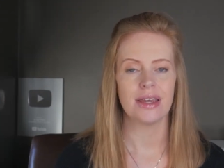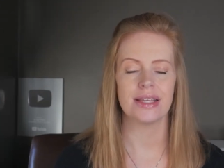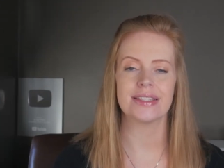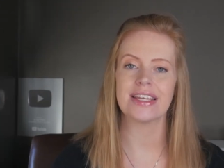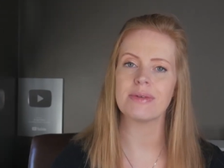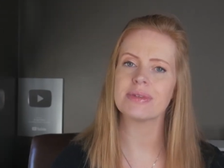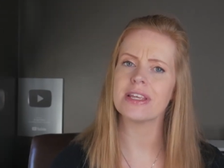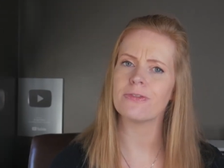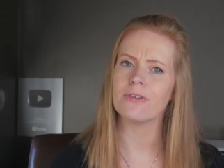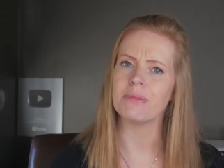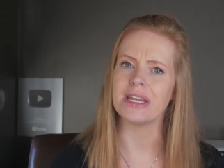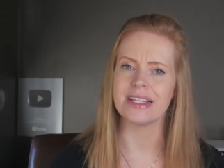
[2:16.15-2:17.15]
It seems
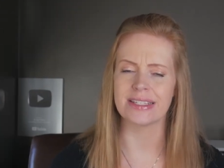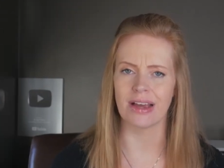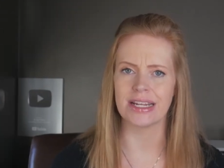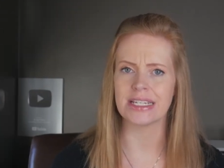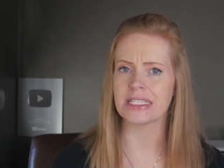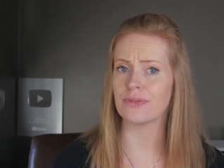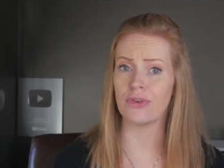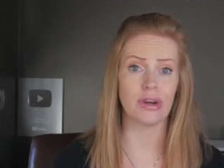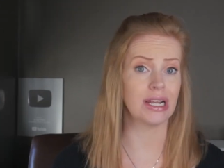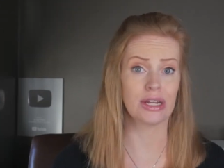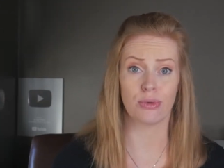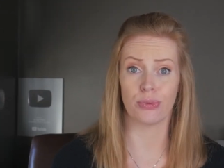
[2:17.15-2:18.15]
that for many scientists,
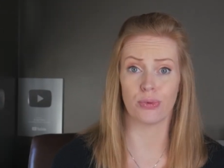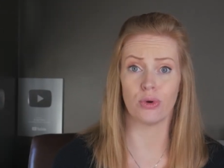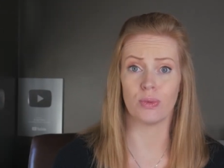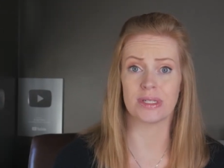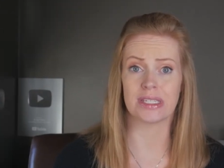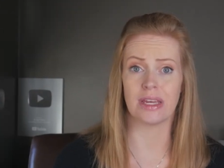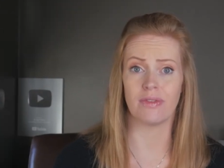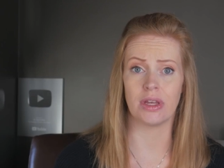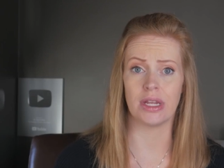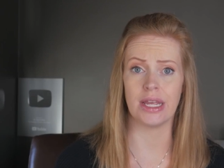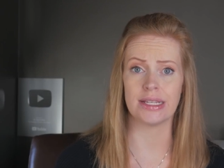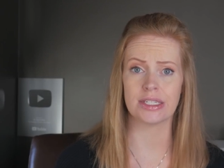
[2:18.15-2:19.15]
very little thought was
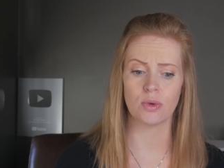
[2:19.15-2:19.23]
given as